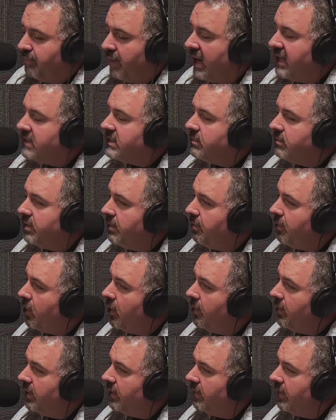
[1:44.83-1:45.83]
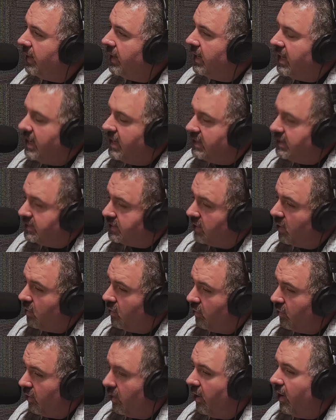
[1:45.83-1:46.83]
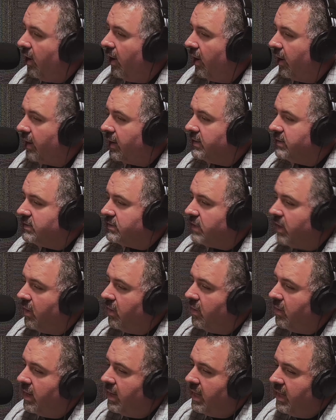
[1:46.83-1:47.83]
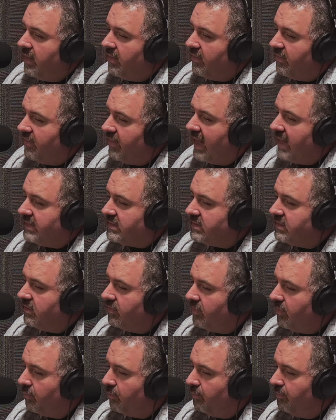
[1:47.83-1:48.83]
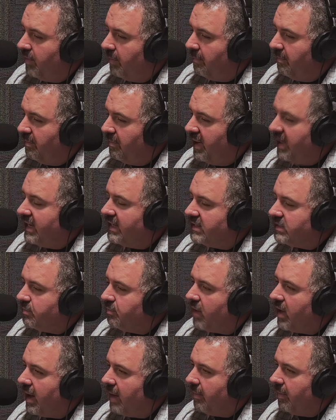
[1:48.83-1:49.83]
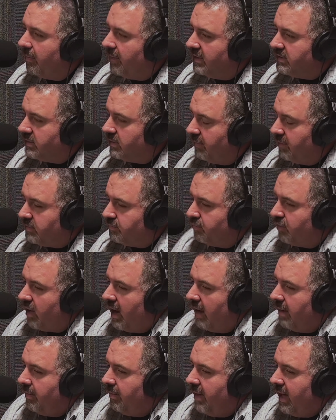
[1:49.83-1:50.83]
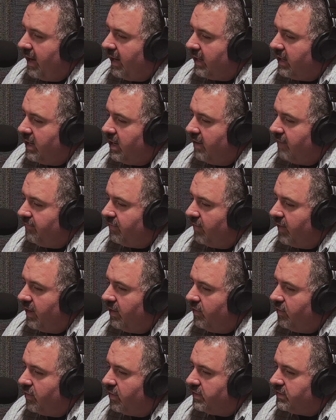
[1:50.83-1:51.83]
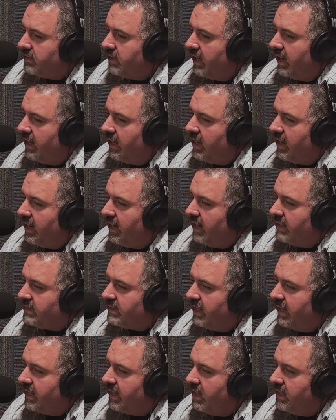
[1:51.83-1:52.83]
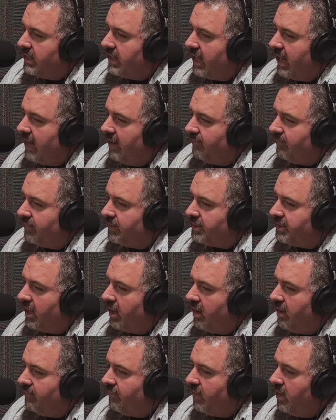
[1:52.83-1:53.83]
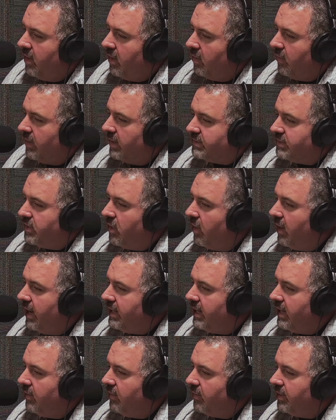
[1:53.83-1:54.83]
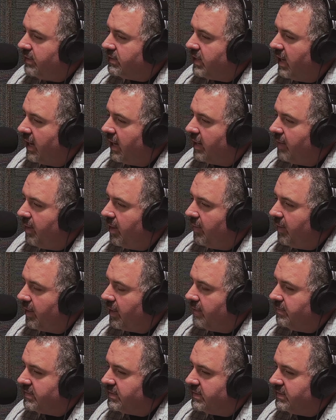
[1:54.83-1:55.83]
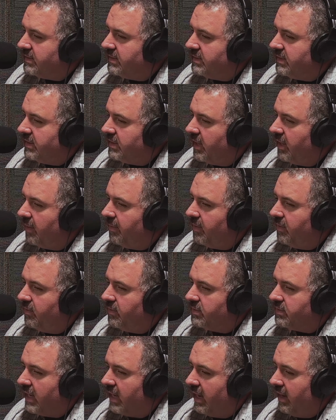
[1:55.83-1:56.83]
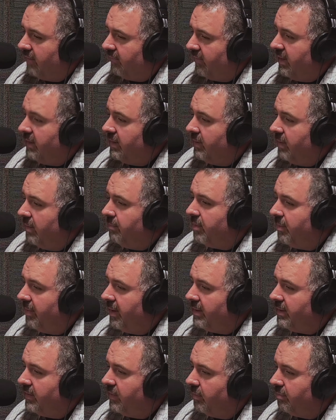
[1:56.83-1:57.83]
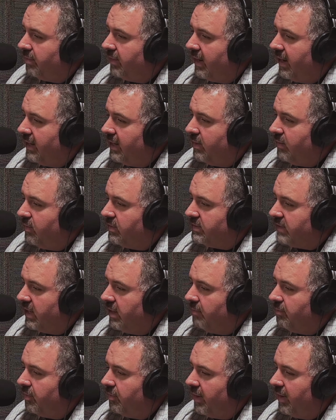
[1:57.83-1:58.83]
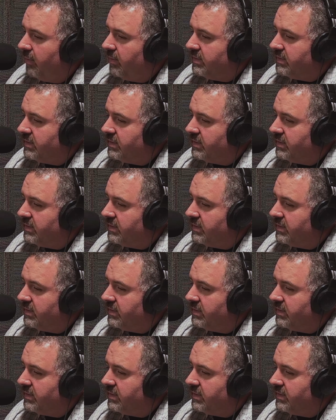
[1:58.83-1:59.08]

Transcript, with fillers: possibly permanently is wrong. So that's the, the, the, biggest problem. It's it's problematic enough that they endorsed a, an anti-gun guy for sheriff who has no idea what he's talking about when it comes to CCWs. And if he implemented the plan he wants to implement with